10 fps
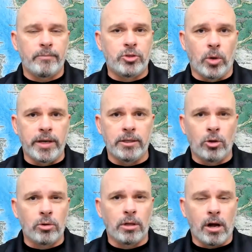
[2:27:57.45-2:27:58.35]
join
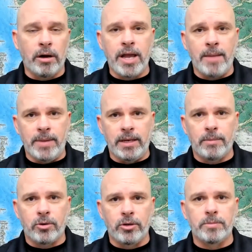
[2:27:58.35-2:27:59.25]
local rei
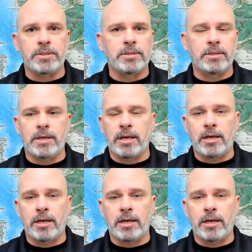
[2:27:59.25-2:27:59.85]
meetup groups